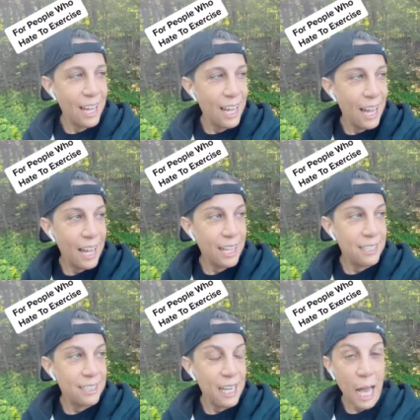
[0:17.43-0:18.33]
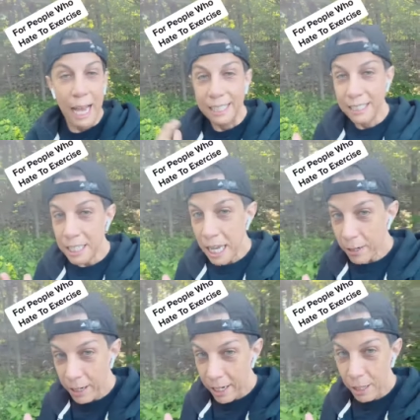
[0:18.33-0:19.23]
And I did not
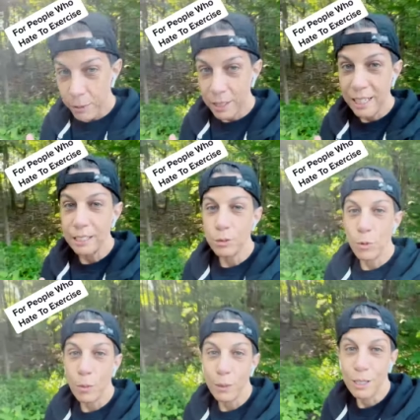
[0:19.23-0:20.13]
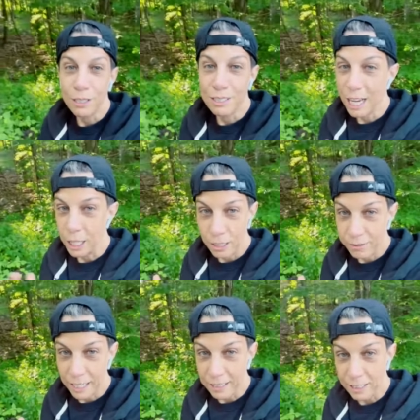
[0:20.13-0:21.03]
get up to take this walk because I love to
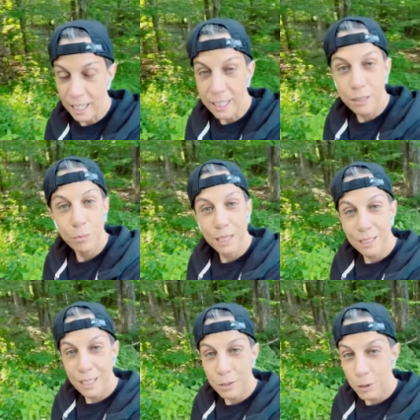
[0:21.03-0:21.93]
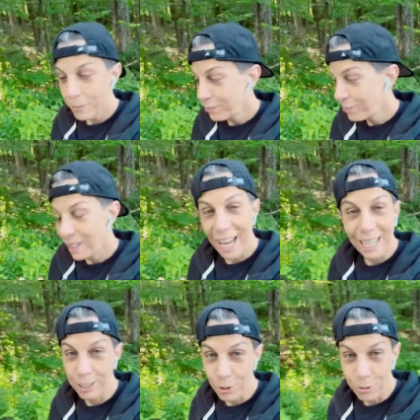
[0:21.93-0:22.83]
exercise, because guess what? I
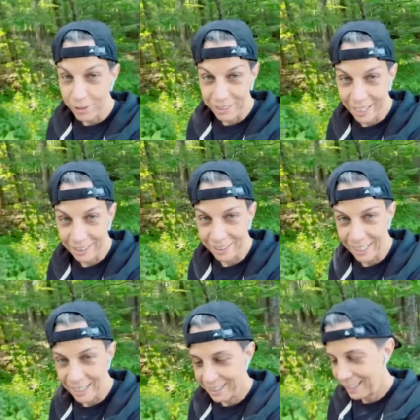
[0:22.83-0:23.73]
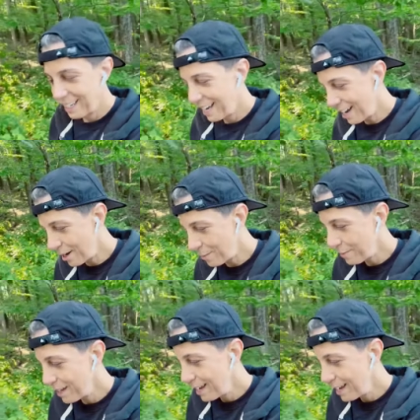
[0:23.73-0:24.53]
don't love to exercise. Um,